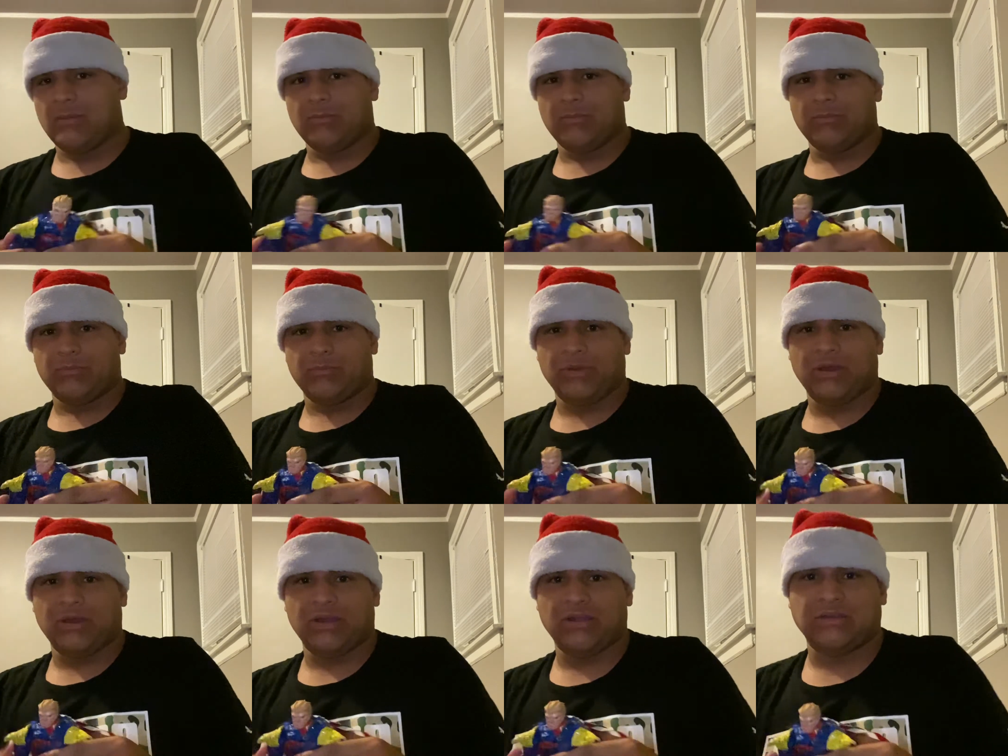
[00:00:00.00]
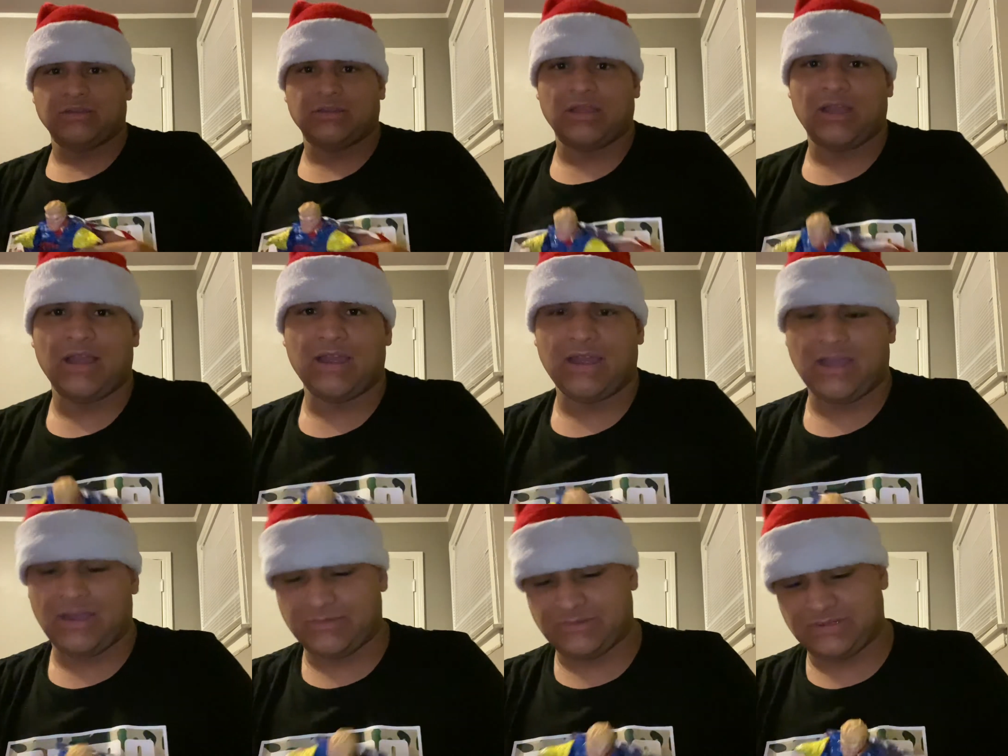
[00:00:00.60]
But I
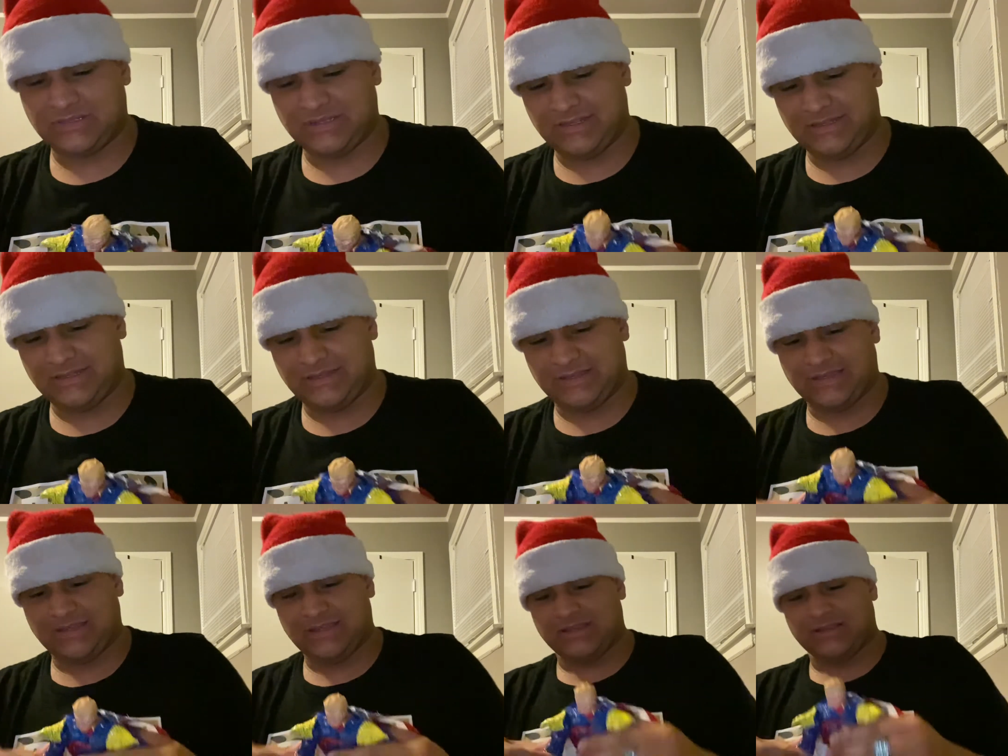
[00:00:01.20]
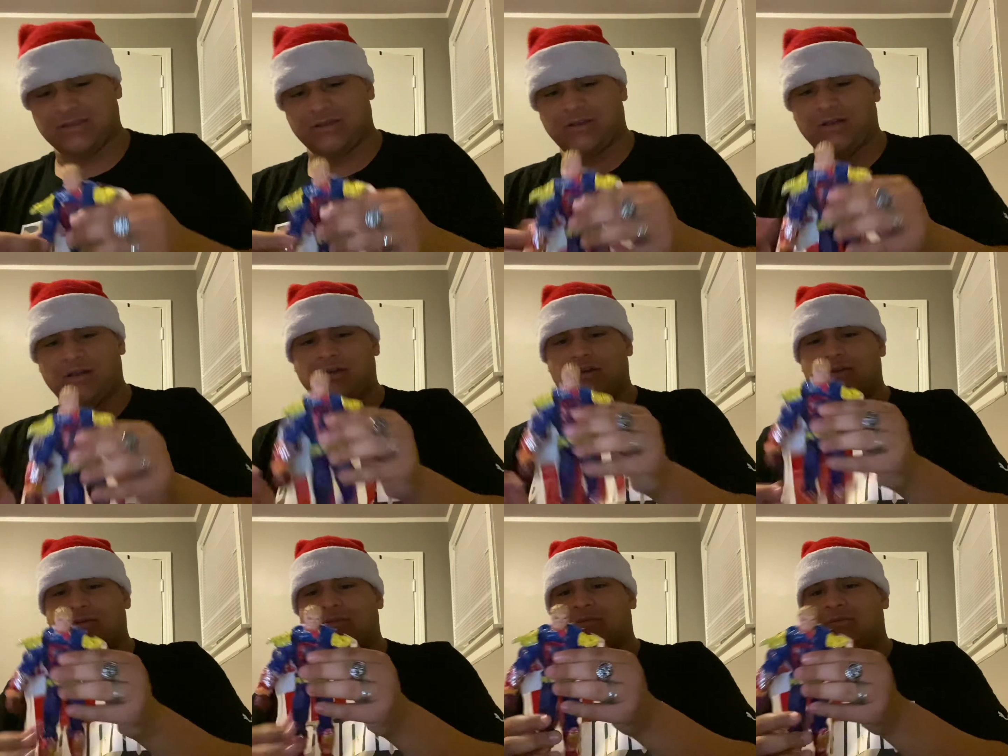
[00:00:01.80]
have seen scenes
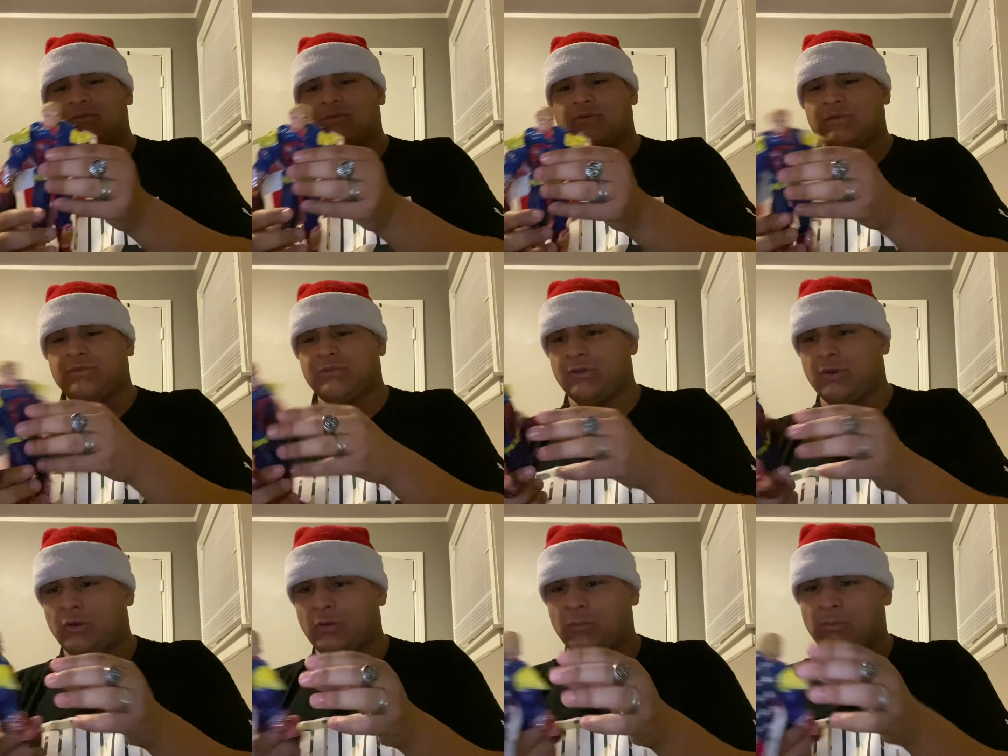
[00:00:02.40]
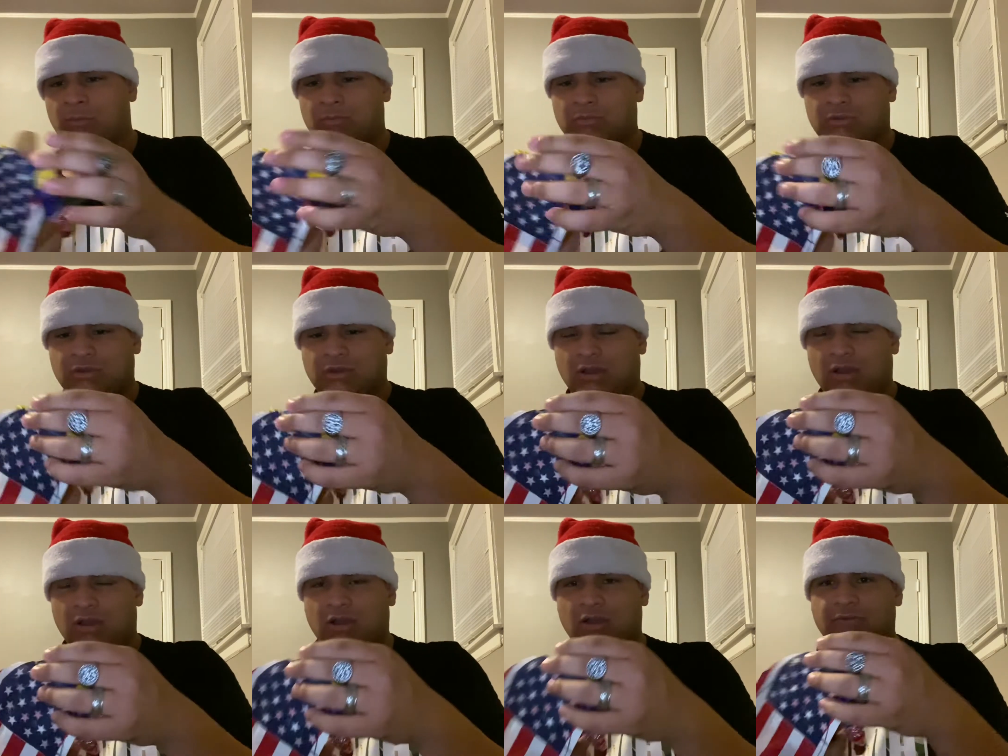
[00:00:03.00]
of
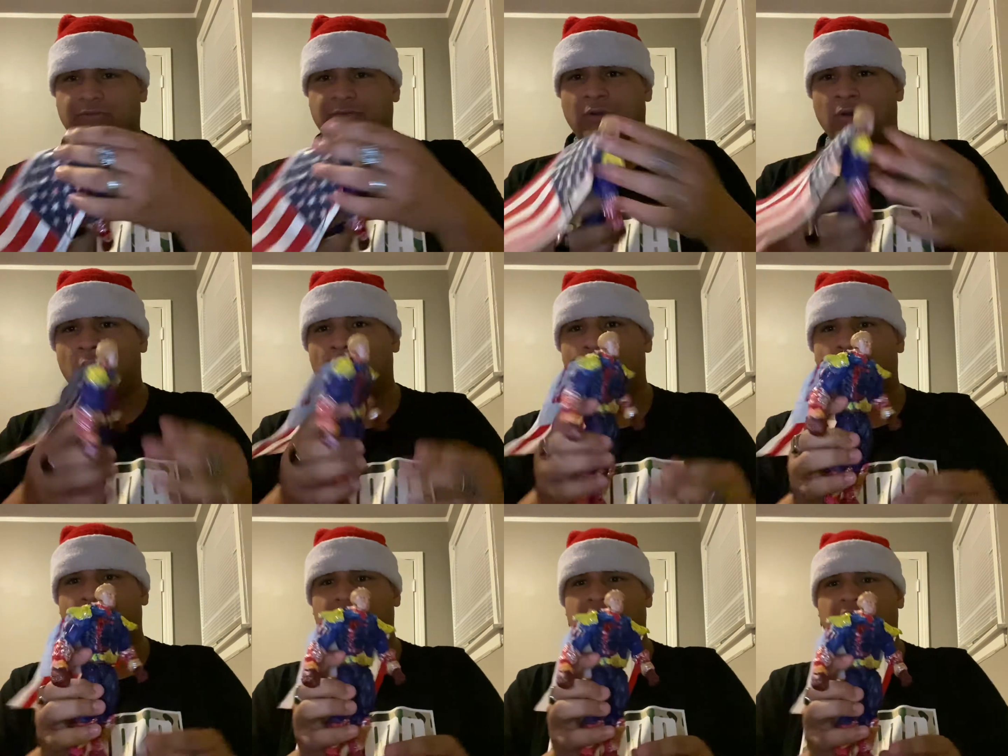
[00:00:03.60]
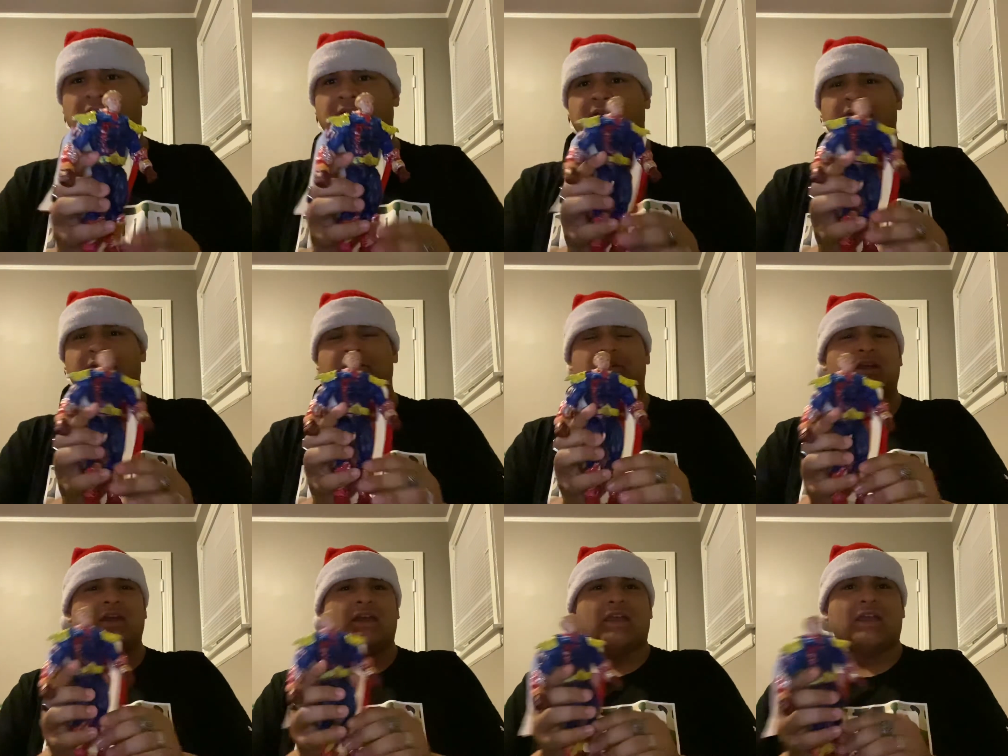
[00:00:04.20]

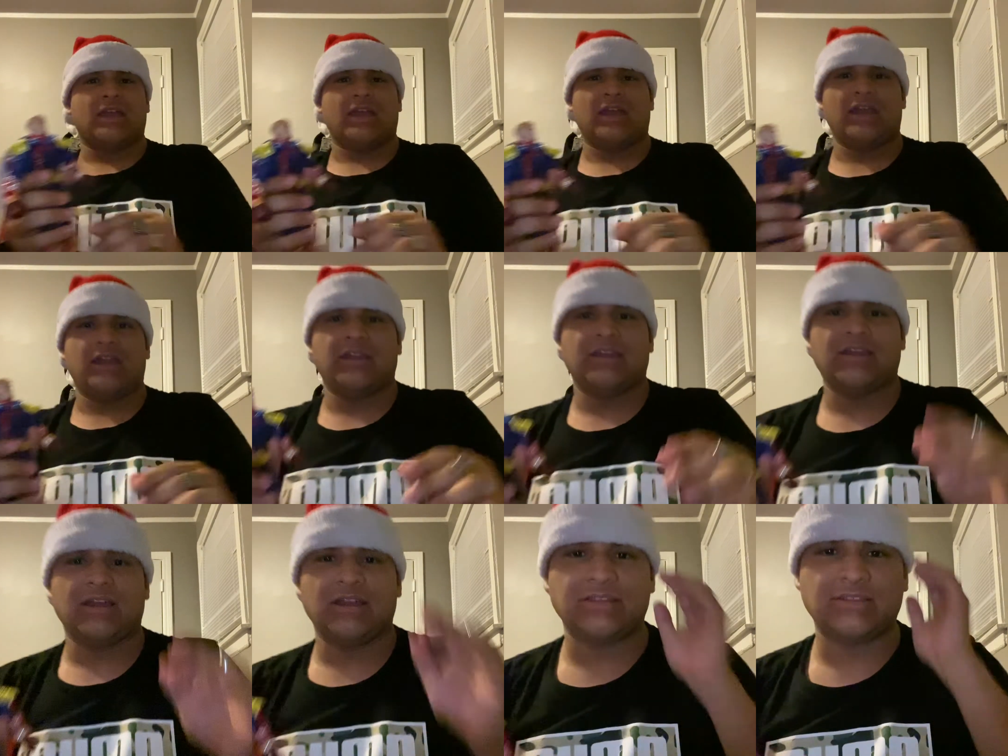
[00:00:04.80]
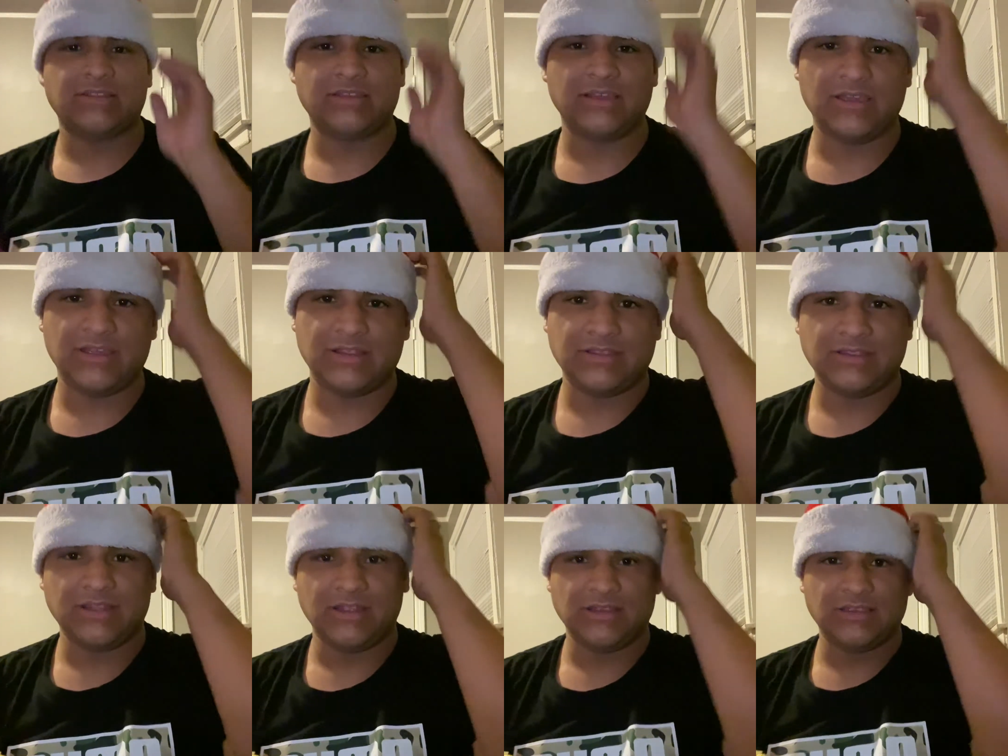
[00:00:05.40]
Homelander, and I gotta say
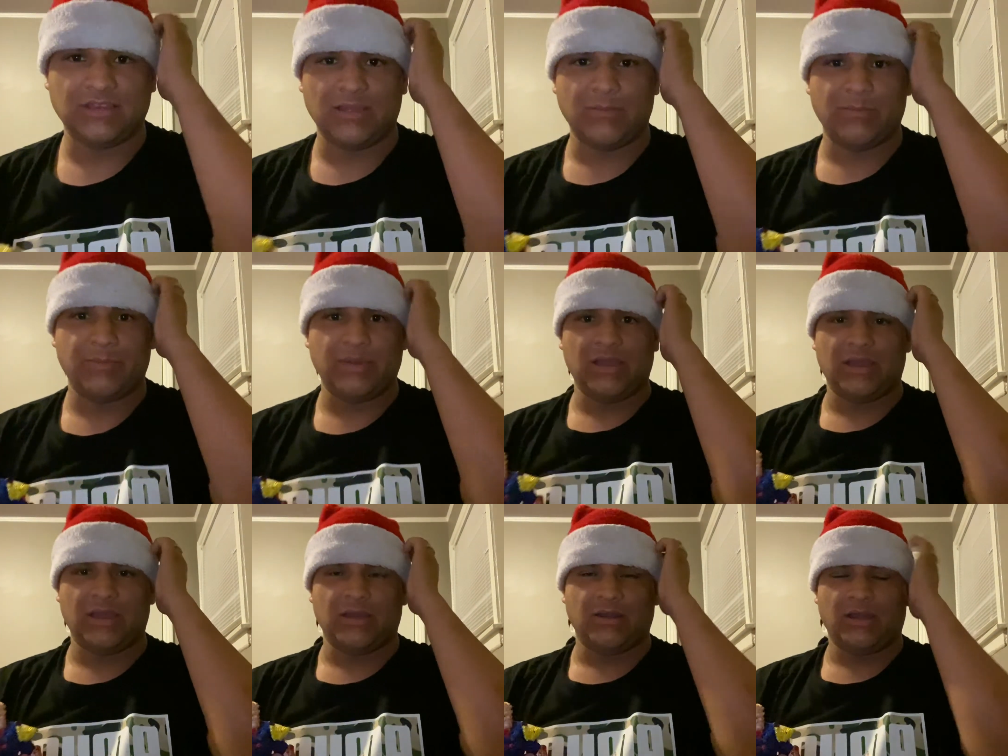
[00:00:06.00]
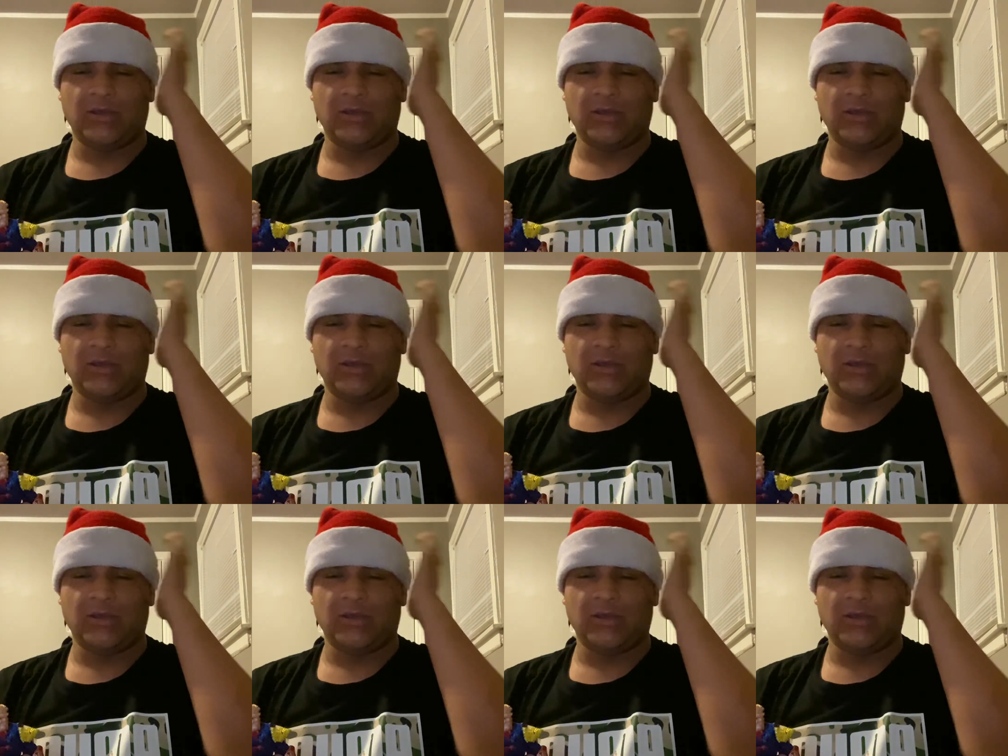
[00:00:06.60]
it's not that bad.